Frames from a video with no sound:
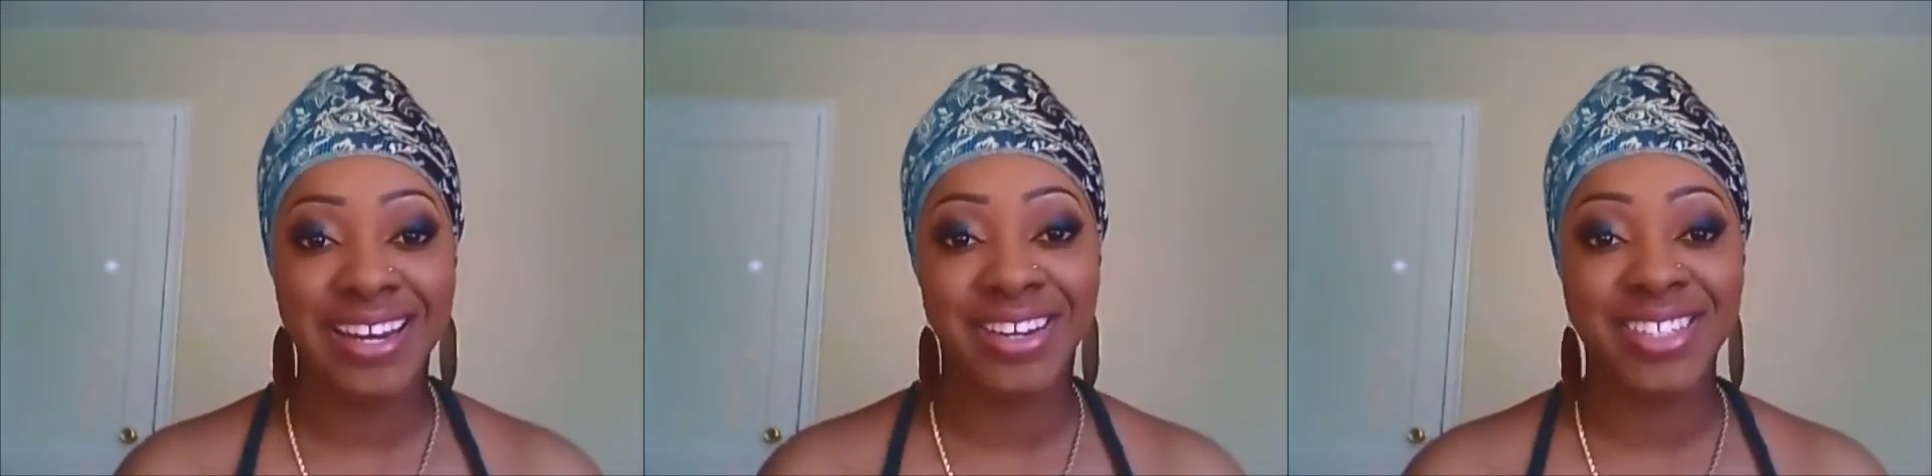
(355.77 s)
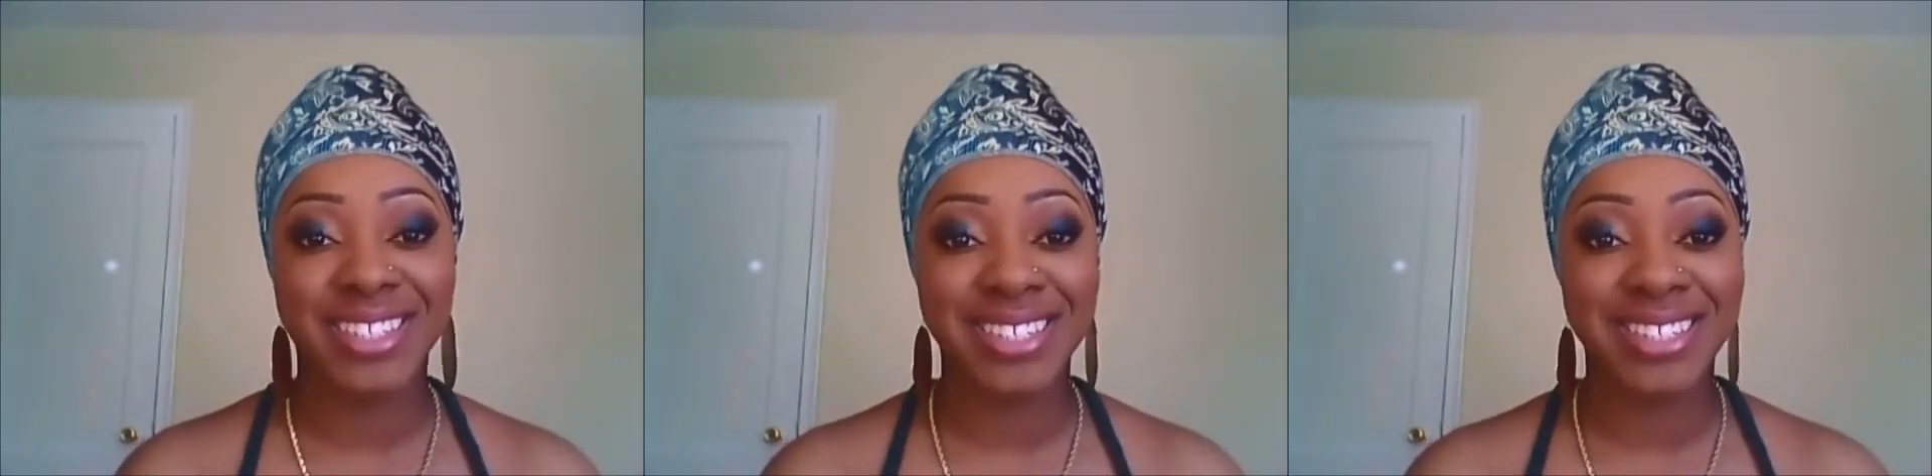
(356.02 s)

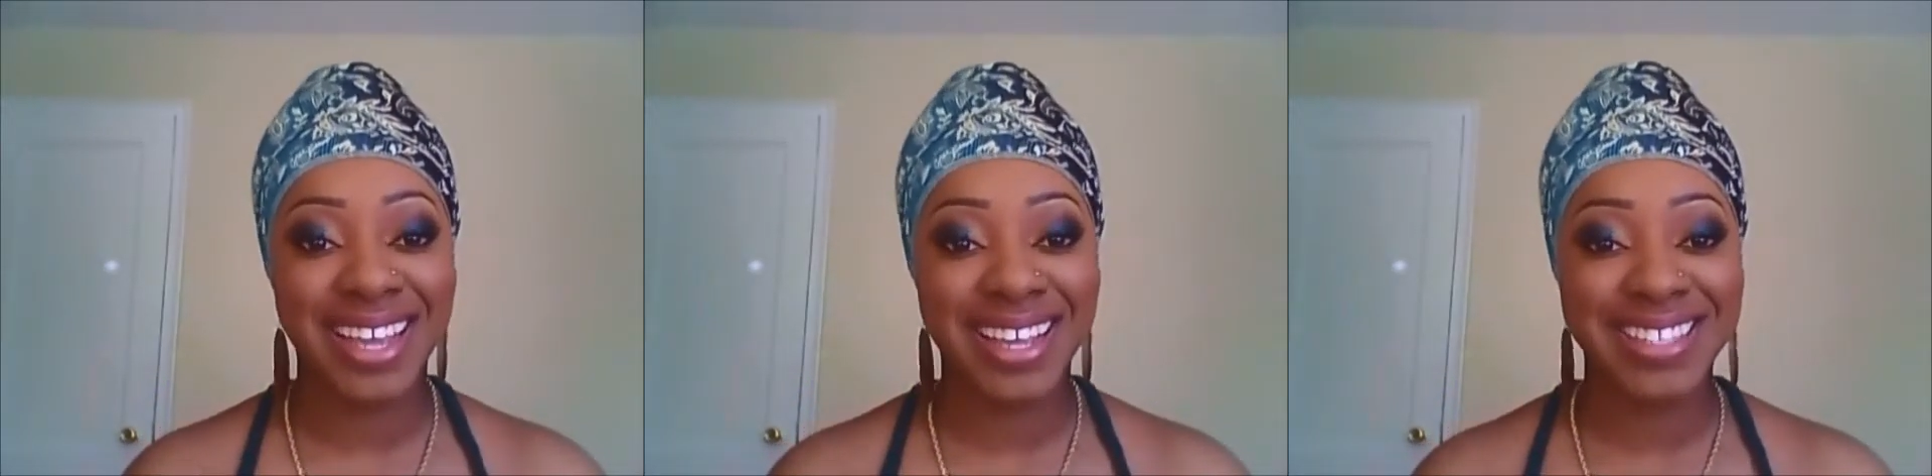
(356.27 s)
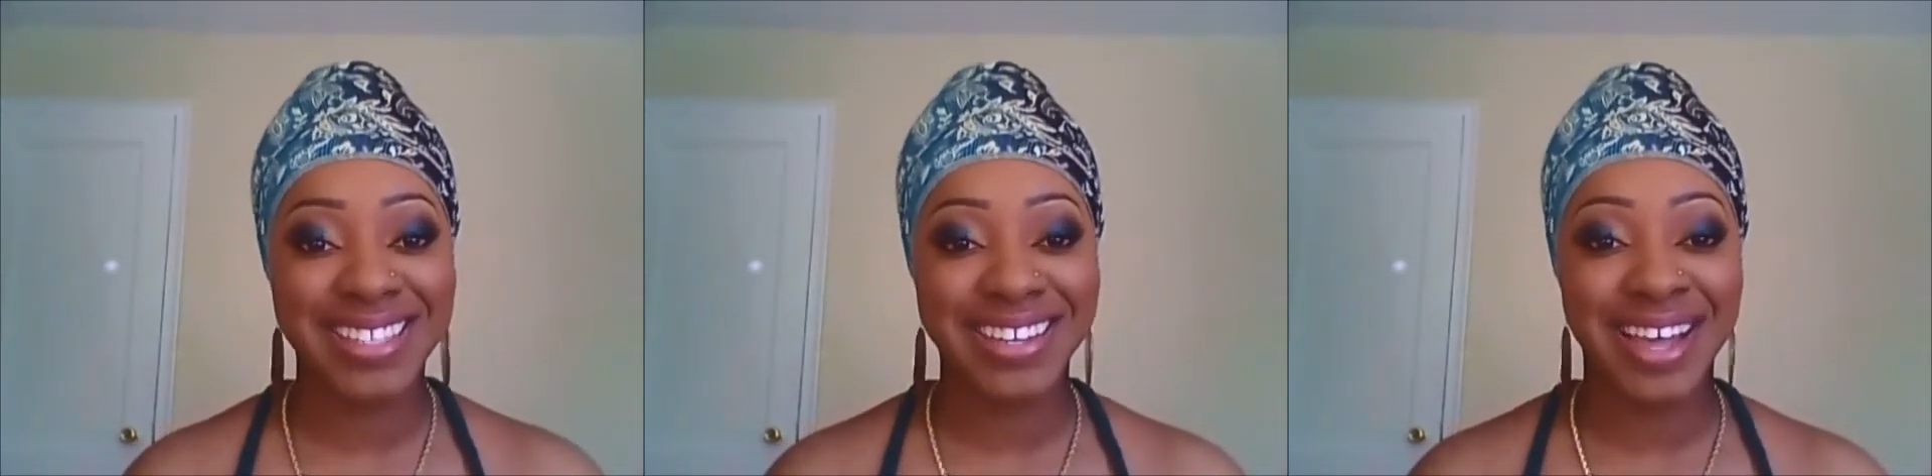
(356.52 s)
Until
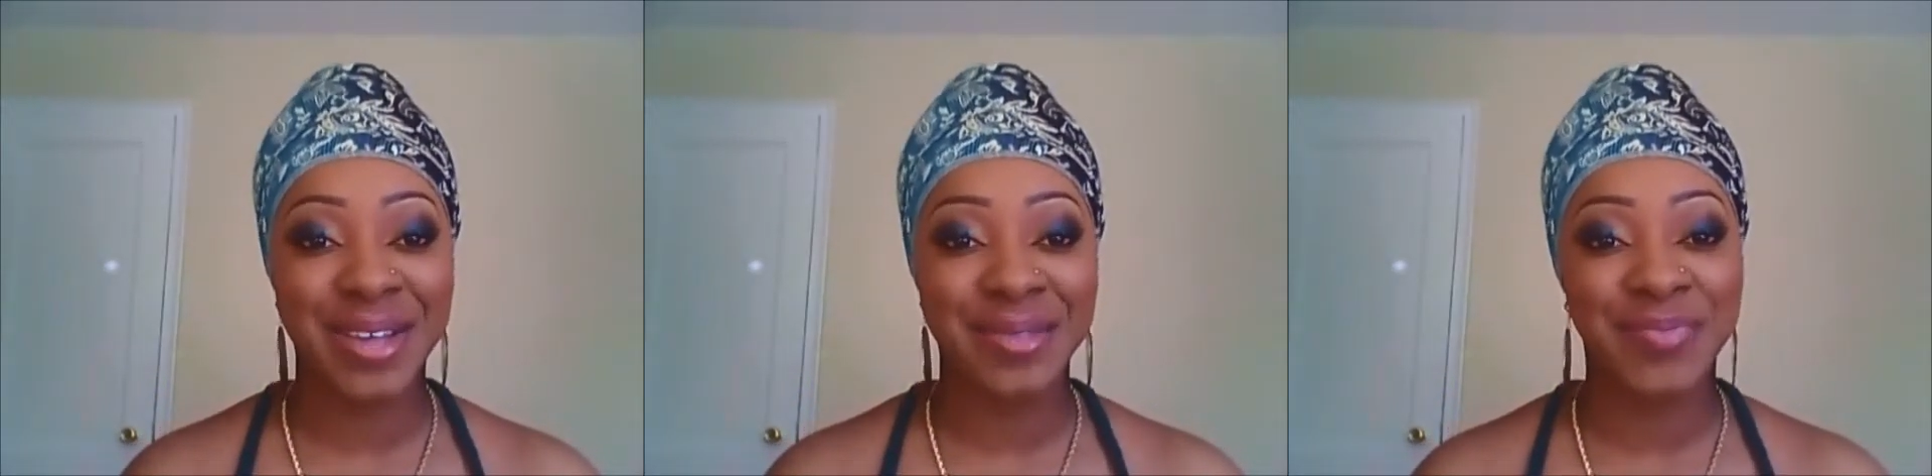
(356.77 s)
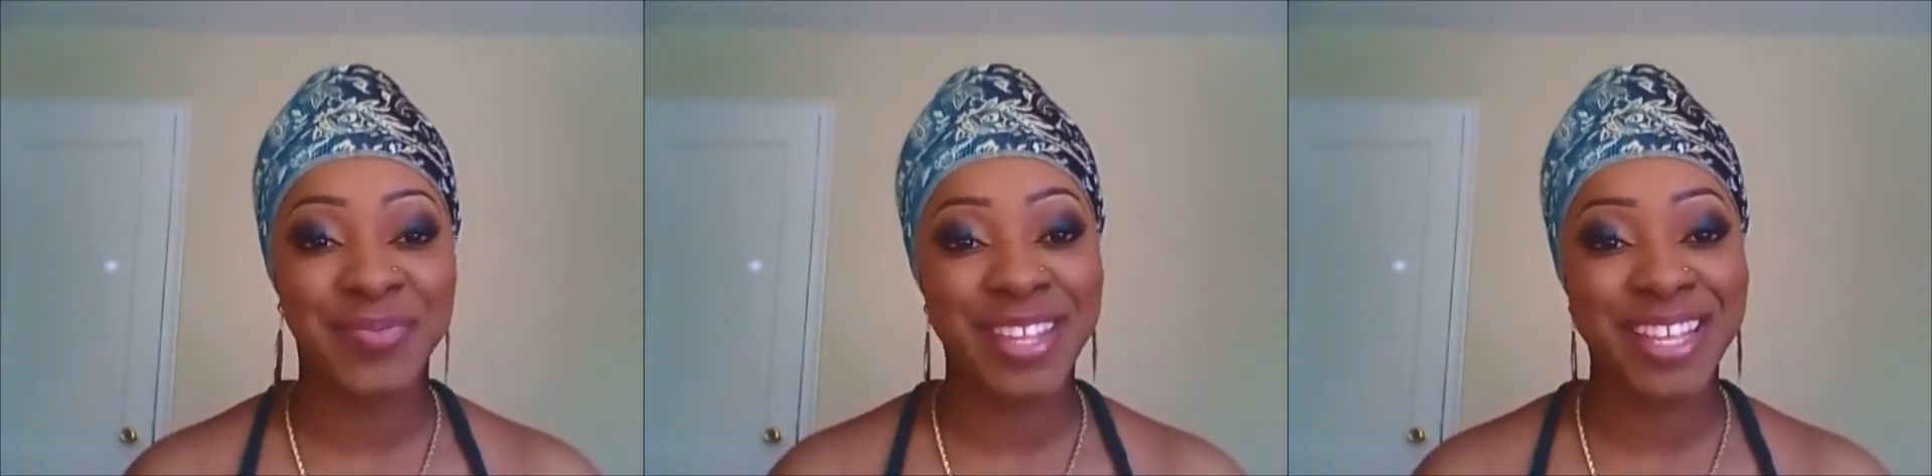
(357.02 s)
next time,
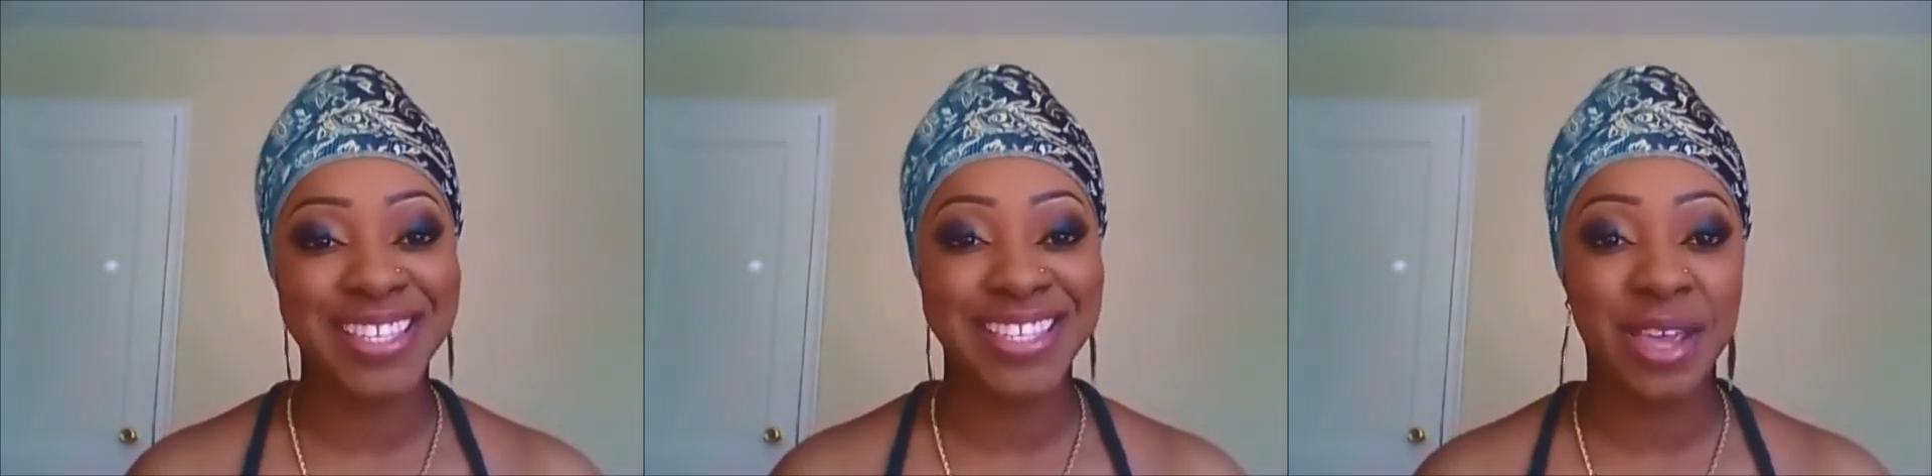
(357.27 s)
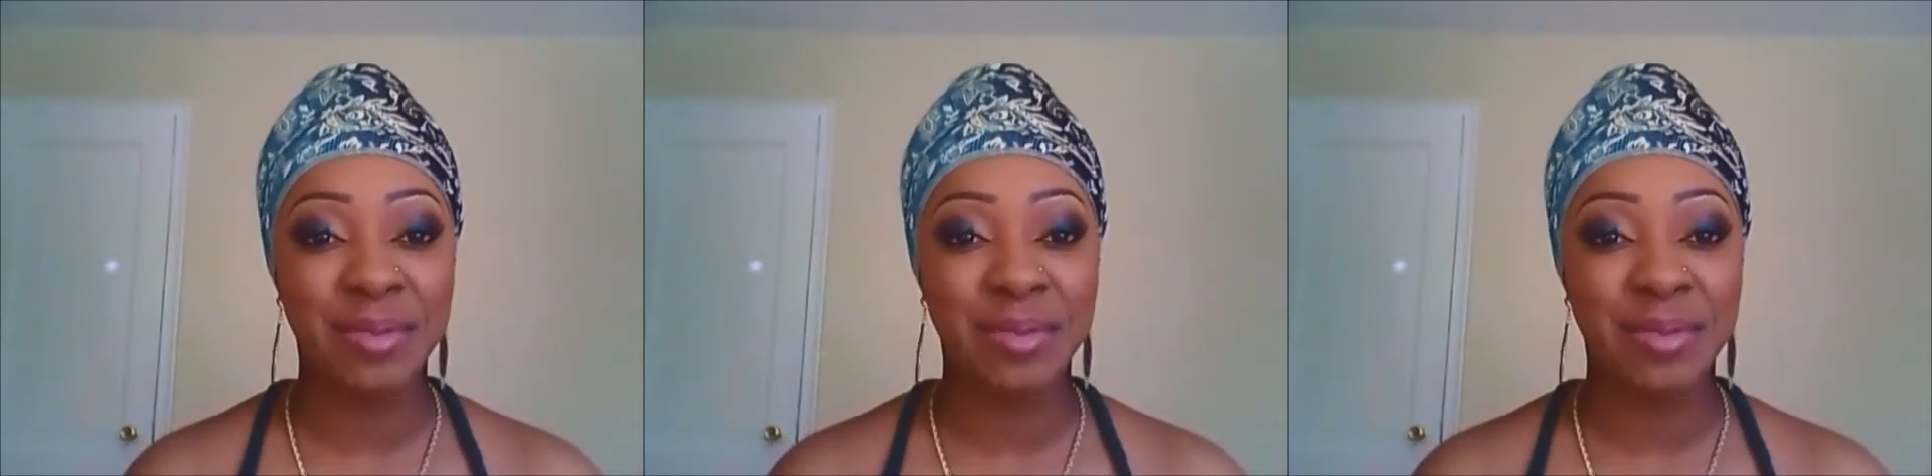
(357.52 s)
stay